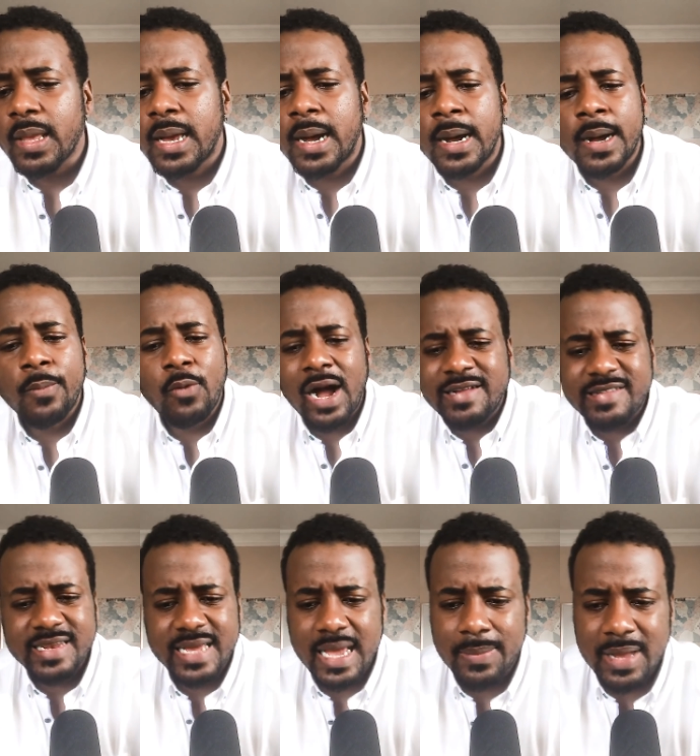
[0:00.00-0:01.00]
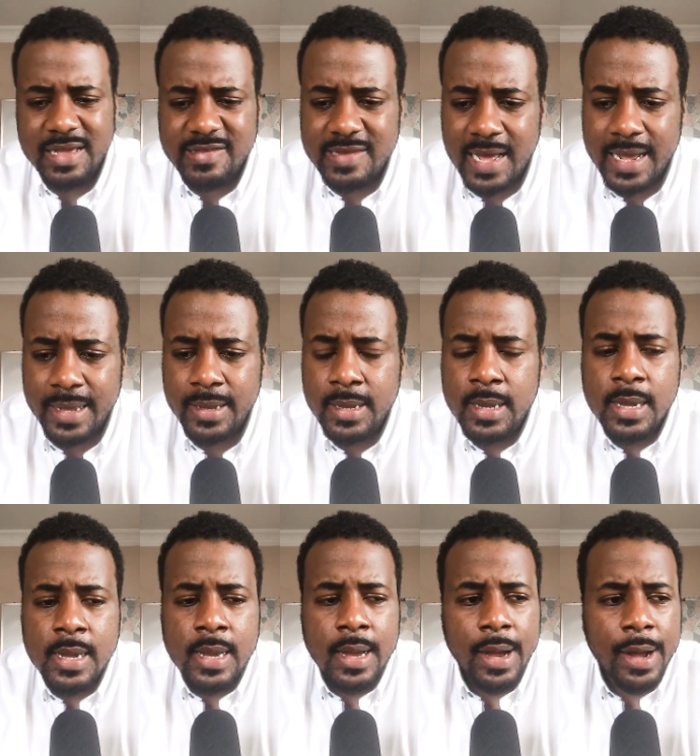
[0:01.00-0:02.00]
watching the game last night,
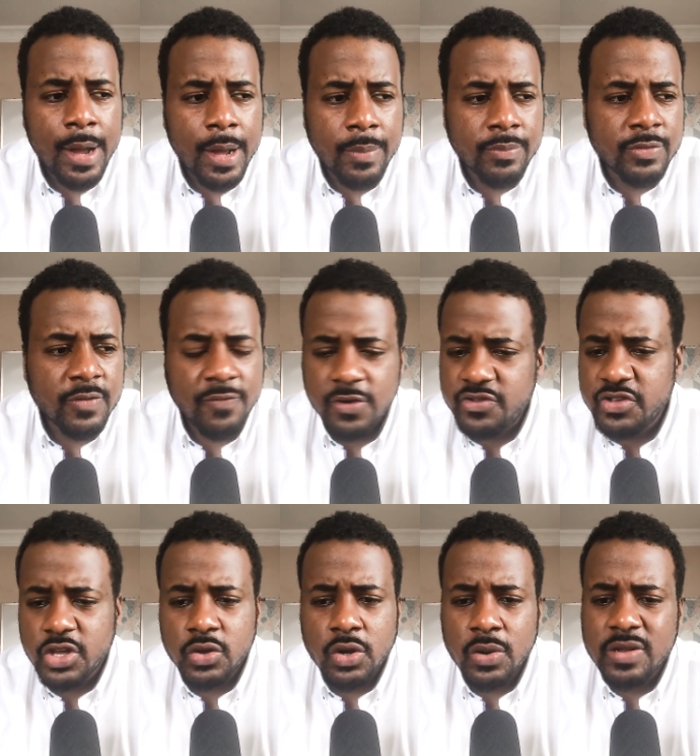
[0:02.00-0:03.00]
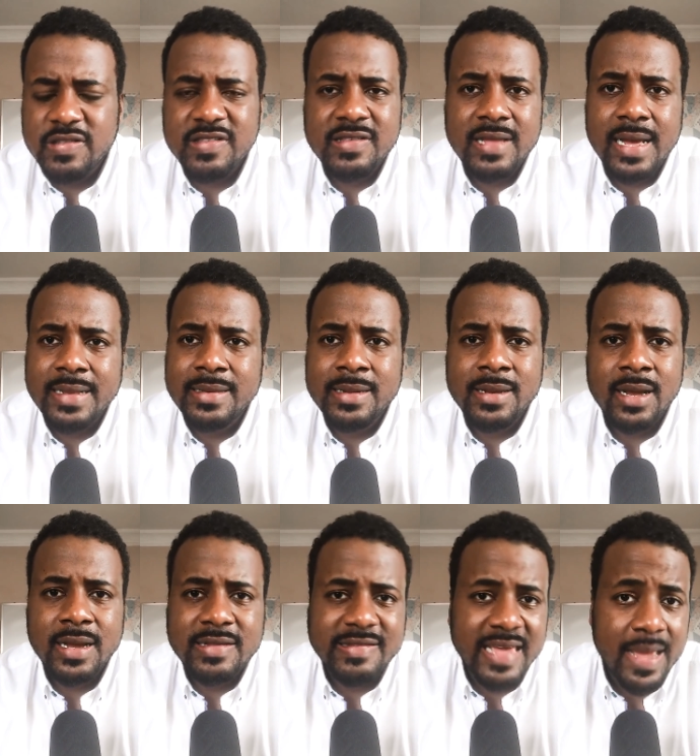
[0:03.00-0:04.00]
the first thing you notice is that the
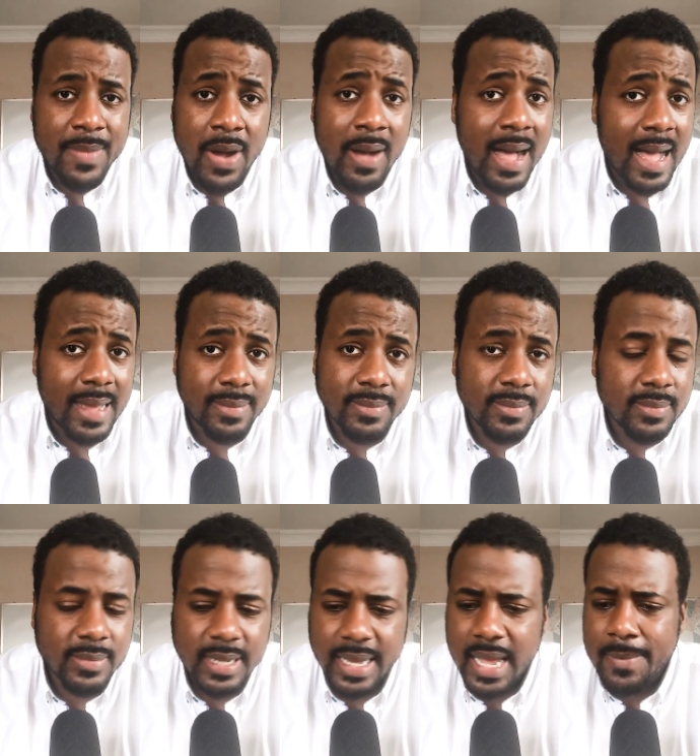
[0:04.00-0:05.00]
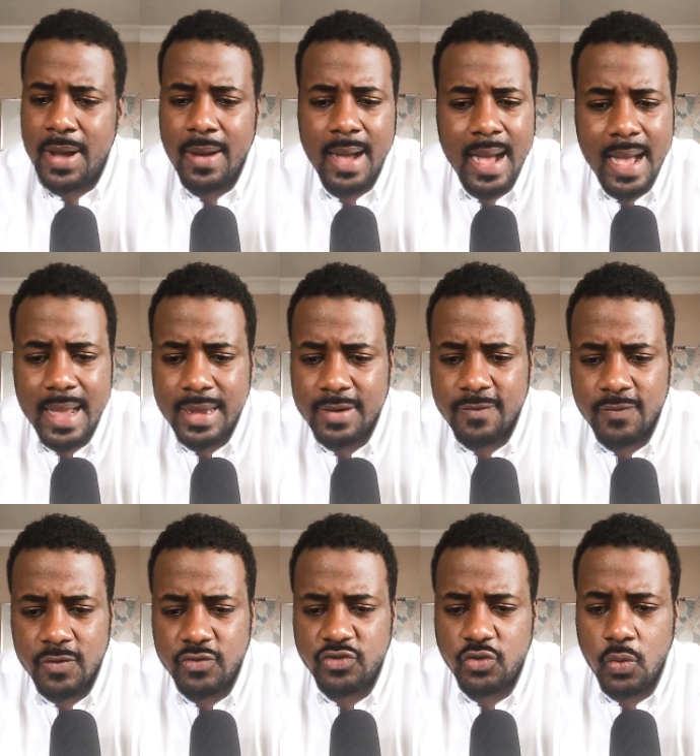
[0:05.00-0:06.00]
Nuggets came out hot. They came out hot in the
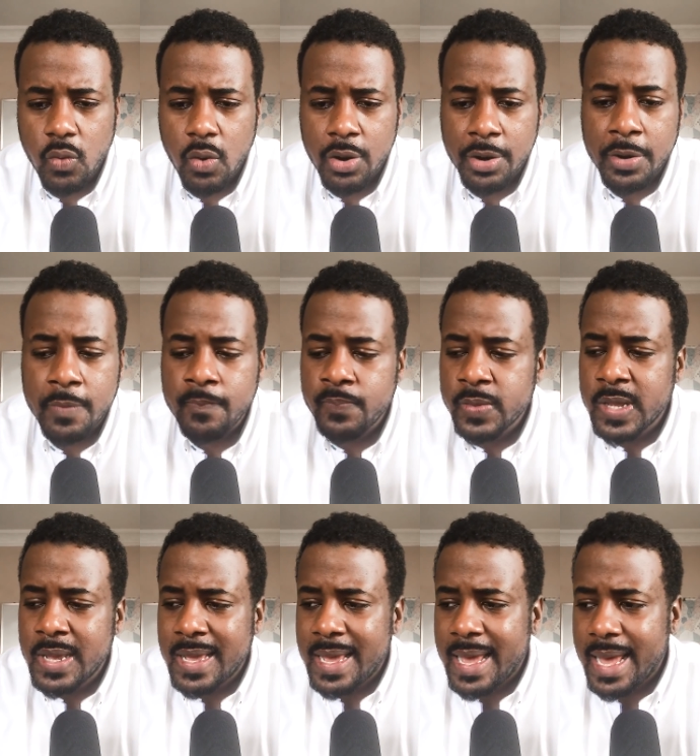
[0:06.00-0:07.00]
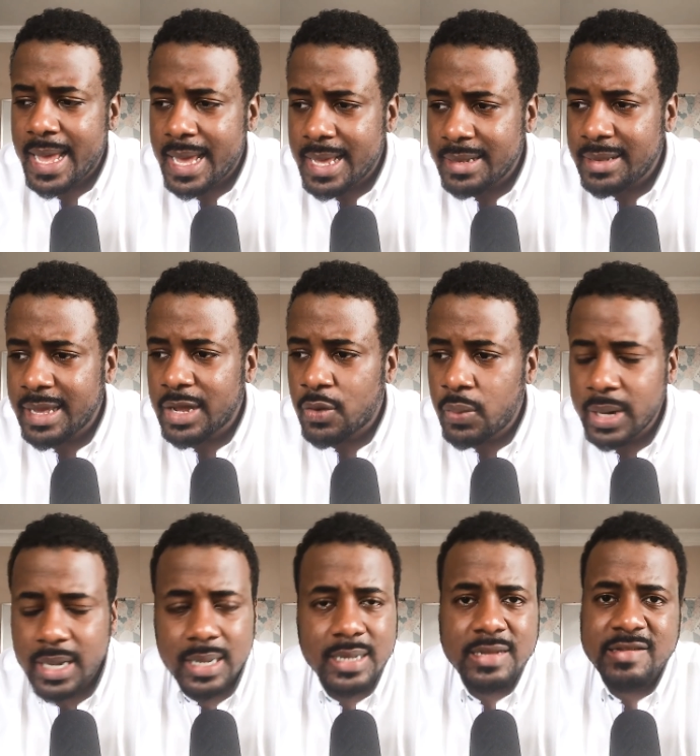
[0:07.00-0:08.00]
first quarter, and they
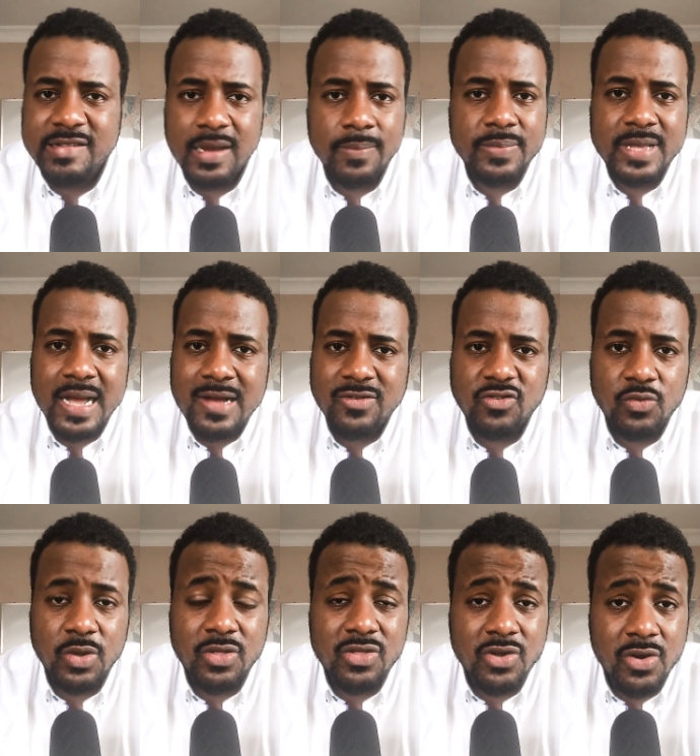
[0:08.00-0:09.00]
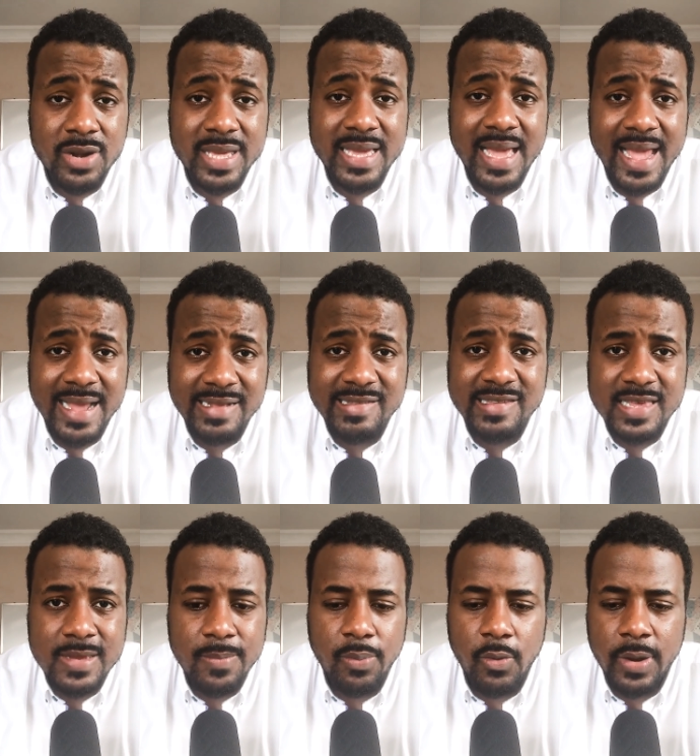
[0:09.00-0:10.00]
quickly jumped out to a
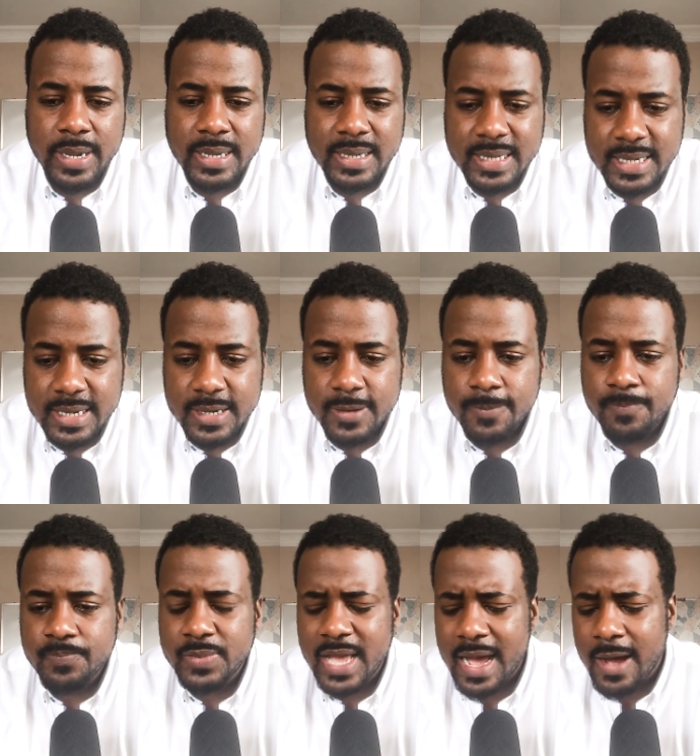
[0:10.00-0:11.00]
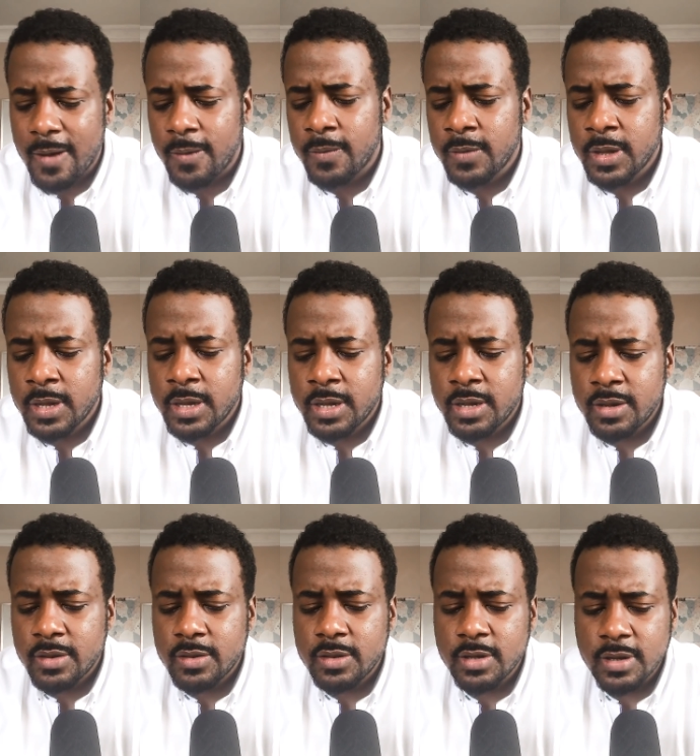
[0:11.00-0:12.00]
30-18 point lead. Now,
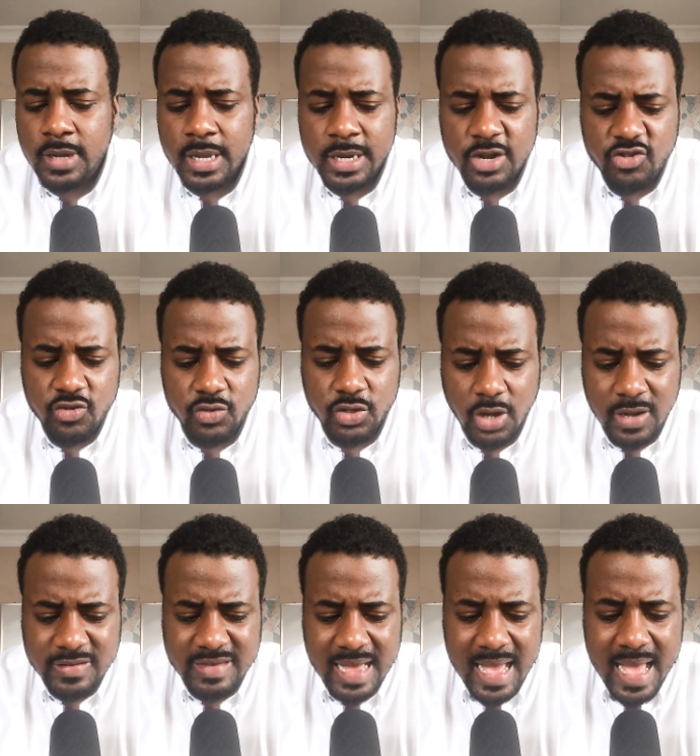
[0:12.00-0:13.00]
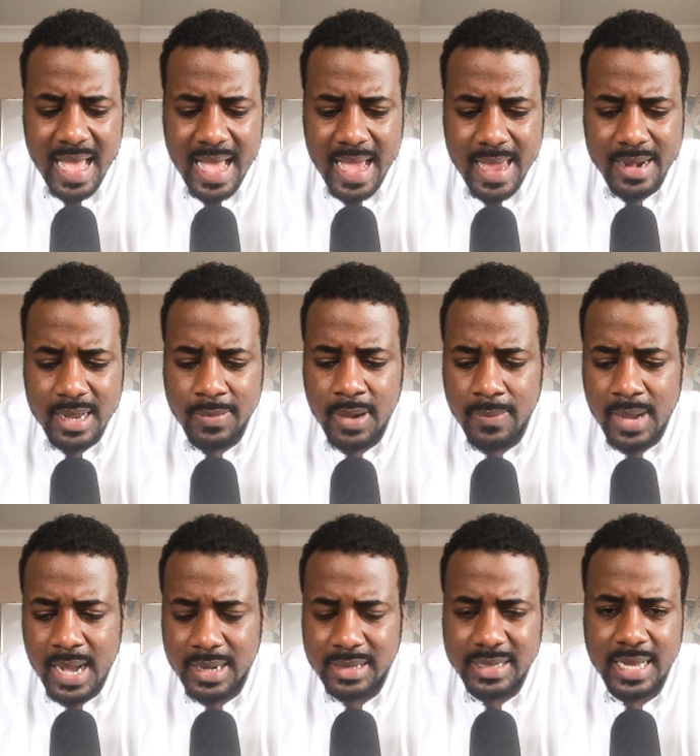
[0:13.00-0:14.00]
the initial thoughts I had in my
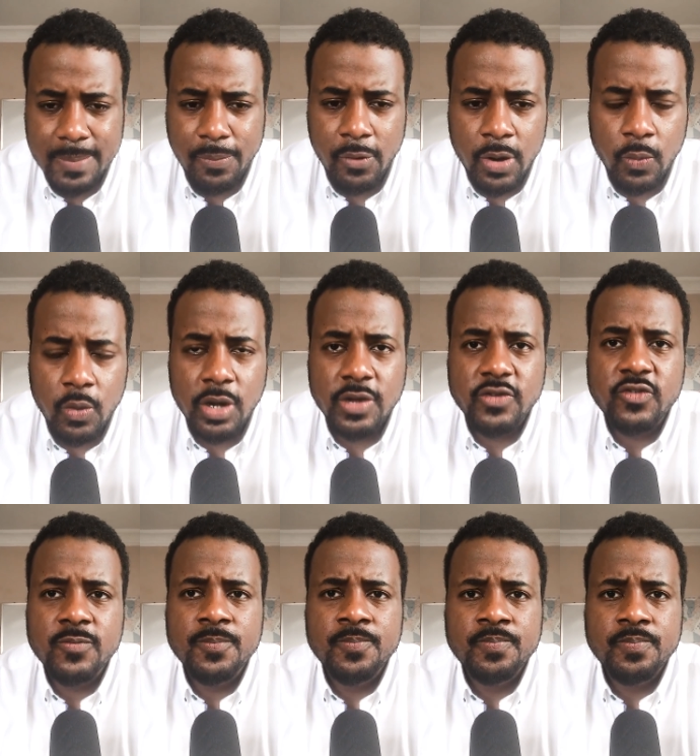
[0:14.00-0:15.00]
mind at that point was,